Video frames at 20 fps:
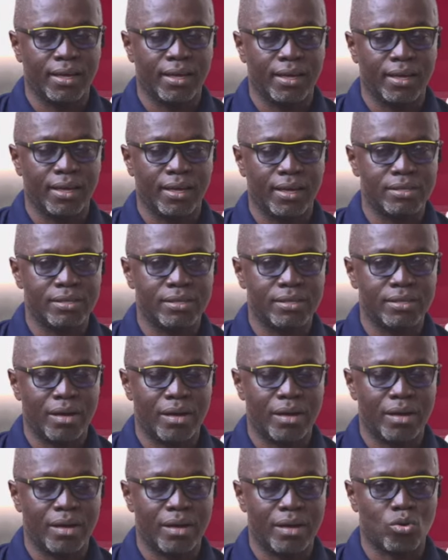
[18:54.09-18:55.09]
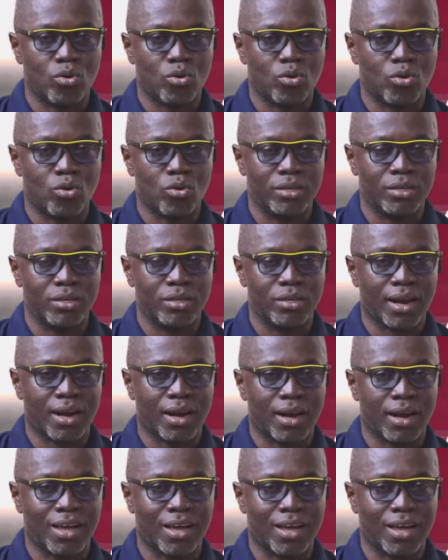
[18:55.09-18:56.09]
And this is by me name so mo de
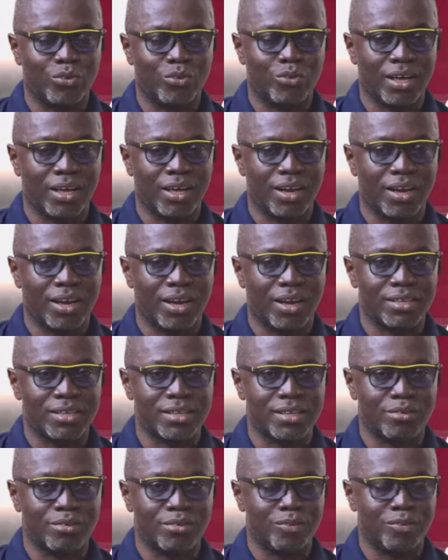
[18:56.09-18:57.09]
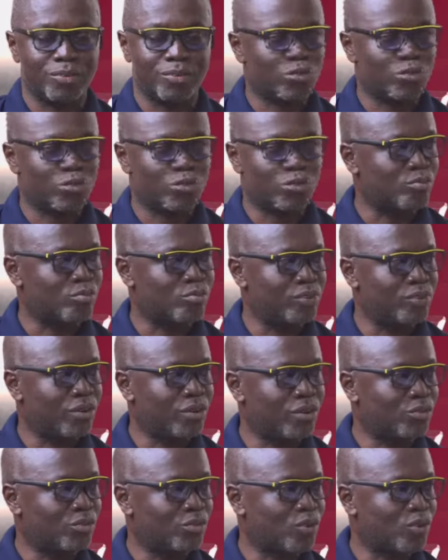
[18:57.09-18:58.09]
kakra kan ho dia na na ya santene me was force me no
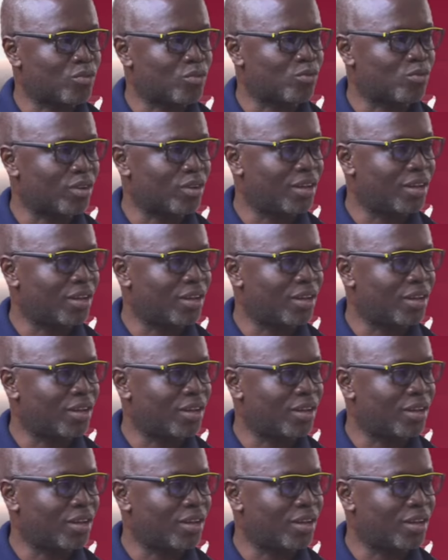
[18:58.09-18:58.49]
ya ento aso